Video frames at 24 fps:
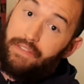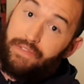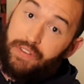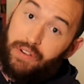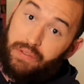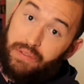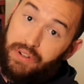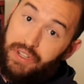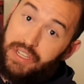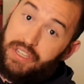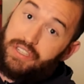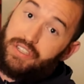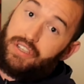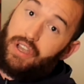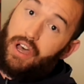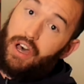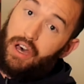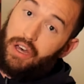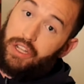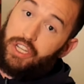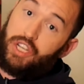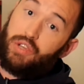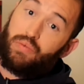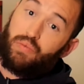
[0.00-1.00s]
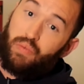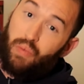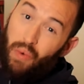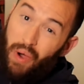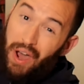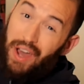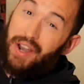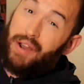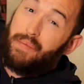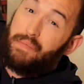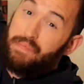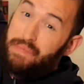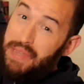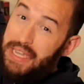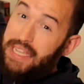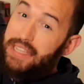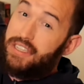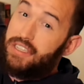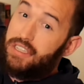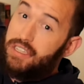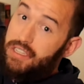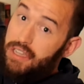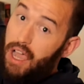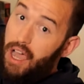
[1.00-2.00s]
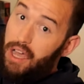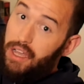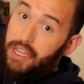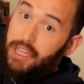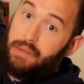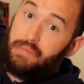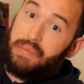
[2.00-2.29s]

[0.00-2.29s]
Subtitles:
feel really solid. You want to be solid